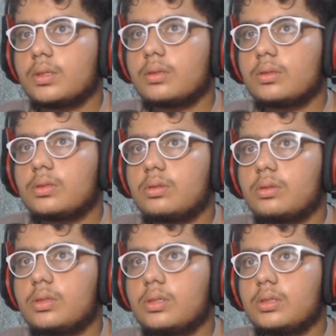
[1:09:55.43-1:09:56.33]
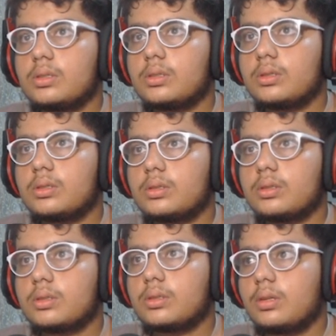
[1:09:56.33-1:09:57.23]
So it
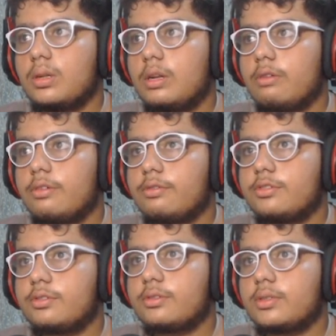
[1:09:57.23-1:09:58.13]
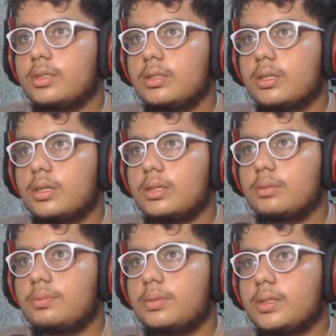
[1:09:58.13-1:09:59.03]
is
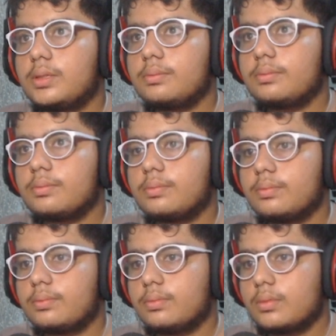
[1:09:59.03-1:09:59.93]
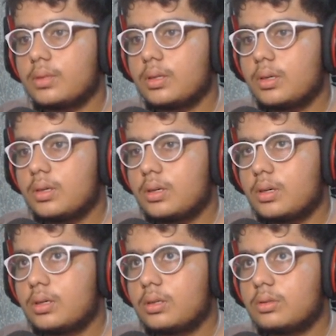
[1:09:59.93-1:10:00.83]
11:59 p.m.
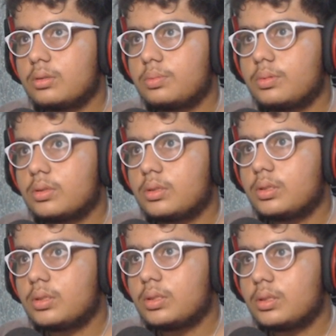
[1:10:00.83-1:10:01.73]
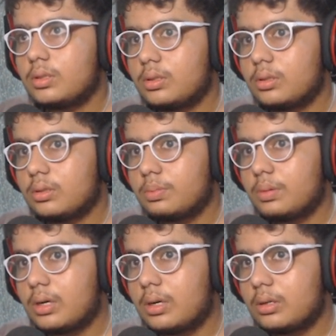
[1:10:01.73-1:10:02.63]
I hope you can see this
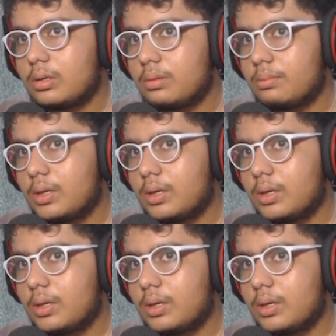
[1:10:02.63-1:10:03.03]
part. My